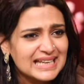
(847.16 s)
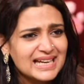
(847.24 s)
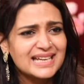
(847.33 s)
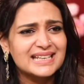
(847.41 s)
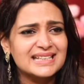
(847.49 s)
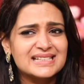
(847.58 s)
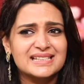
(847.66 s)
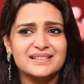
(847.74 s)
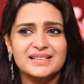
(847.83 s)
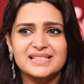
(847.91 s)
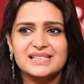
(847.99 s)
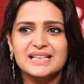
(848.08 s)
Yeah,
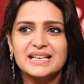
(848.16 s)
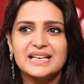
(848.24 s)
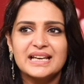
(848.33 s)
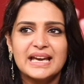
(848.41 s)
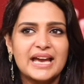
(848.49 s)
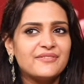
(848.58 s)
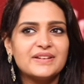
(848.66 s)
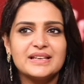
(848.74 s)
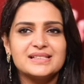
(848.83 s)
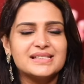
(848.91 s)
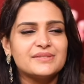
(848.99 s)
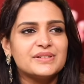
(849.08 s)
easier.
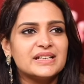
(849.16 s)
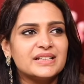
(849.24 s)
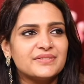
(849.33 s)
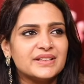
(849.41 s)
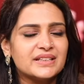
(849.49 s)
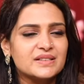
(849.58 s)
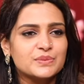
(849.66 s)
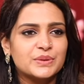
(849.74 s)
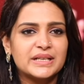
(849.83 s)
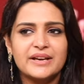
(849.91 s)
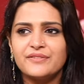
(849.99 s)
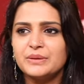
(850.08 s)
See, we are living in this
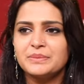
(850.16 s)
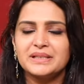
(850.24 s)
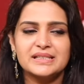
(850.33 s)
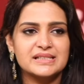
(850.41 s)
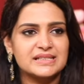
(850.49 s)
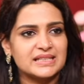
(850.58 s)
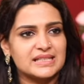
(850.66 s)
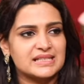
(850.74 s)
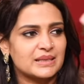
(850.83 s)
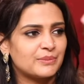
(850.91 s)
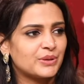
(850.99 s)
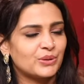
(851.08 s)
world, everybody is dating
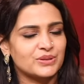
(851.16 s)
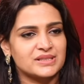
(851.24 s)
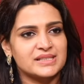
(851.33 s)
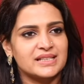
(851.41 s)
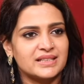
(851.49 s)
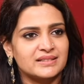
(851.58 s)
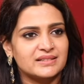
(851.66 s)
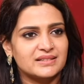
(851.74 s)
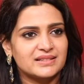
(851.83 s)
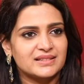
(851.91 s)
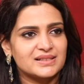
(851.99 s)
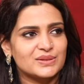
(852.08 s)
someone or the other.
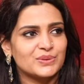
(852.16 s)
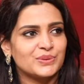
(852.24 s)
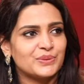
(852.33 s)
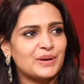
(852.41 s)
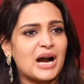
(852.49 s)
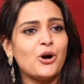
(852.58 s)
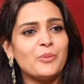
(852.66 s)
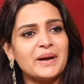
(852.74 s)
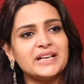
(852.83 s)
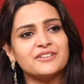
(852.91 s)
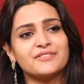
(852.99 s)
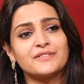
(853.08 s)
So, how am
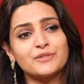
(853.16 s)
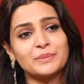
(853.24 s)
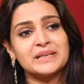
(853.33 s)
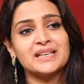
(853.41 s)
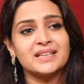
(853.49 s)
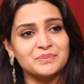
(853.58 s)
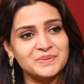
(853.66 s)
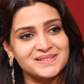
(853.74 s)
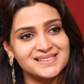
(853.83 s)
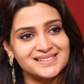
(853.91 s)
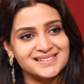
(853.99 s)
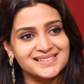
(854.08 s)
I different from any other
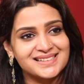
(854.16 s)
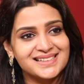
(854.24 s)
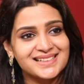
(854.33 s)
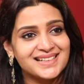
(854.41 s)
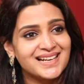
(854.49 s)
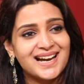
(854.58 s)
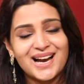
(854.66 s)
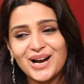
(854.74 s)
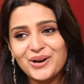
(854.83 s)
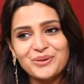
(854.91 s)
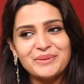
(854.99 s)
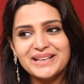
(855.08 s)
person?
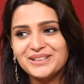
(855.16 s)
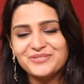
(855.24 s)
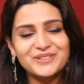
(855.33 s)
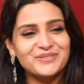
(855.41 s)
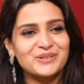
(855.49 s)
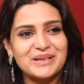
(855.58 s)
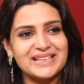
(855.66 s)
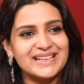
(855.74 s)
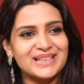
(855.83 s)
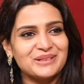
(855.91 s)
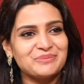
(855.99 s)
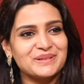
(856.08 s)
How am I different from any
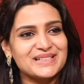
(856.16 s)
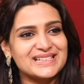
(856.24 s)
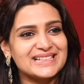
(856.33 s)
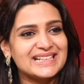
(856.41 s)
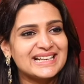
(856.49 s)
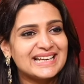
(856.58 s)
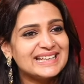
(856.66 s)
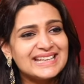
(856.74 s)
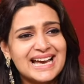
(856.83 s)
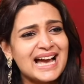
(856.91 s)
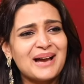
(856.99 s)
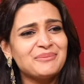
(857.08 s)
other person? You're not from another planet.
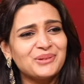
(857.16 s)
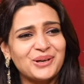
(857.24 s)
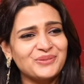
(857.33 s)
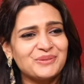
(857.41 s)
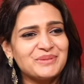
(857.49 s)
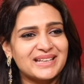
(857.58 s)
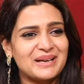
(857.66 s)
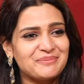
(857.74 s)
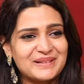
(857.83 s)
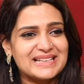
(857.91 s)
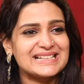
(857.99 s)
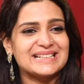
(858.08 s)
Yeah, I'm not from the other. I'm
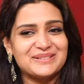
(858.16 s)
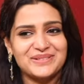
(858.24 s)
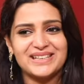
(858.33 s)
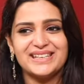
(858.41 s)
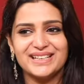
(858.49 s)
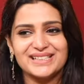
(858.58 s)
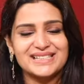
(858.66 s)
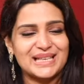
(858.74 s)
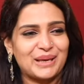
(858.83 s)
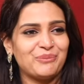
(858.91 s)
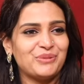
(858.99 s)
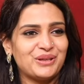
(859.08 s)
living here,
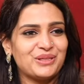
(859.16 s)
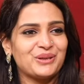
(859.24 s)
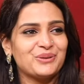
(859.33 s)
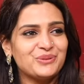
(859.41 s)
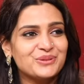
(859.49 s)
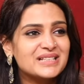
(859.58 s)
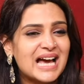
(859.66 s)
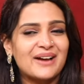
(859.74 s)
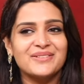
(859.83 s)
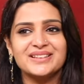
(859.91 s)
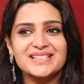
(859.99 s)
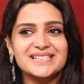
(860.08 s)
same with you,
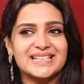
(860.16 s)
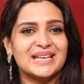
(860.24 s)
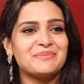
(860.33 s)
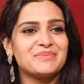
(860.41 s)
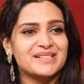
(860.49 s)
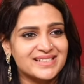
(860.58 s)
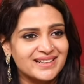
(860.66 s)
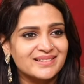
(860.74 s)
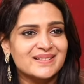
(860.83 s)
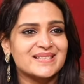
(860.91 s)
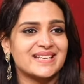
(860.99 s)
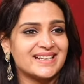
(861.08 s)
having the same
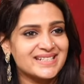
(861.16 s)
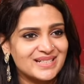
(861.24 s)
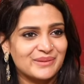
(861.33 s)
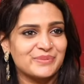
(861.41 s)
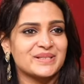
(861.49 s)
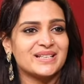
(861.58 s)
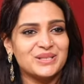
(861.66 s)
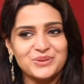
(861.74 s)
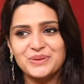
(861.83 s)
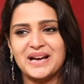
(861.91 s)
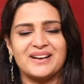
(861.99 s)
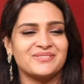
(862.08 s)
struggles and troubles that
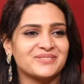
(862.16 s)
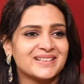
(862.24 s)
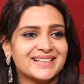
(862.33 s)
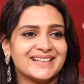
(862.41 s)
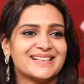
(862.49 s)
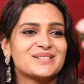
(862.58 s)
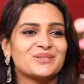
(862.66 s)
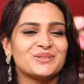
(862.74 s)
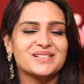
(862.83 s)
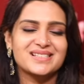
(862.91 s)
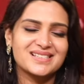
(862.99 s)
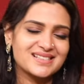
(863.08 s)
you have. So,
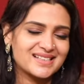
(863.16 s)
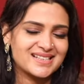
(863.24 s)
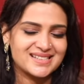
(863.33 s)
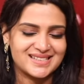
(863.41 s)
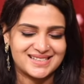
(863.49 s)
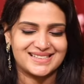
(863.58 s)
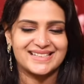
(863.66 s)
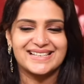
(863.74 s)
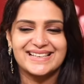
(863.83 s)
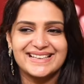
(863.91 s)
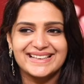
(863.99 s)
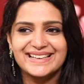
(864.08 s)

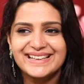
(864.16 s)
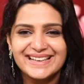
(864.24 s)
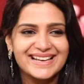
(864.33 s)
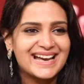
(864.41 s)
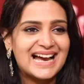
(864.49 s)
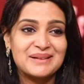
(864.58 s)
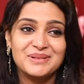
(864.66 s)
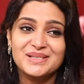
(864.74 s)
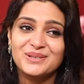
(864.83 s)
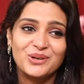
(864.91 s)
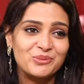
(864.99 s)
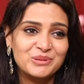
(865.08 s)
I'm
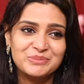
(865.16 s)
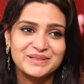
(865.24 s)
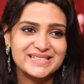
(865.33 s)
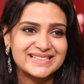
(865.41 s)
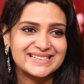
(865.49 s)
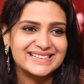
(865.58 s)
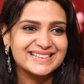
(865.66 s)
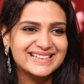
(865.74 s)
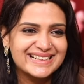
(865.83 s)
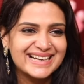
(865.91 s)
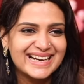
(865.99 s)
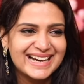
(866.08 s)
just a normal person.
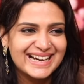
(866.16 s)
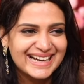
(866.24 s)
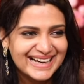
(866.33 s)
Yeah.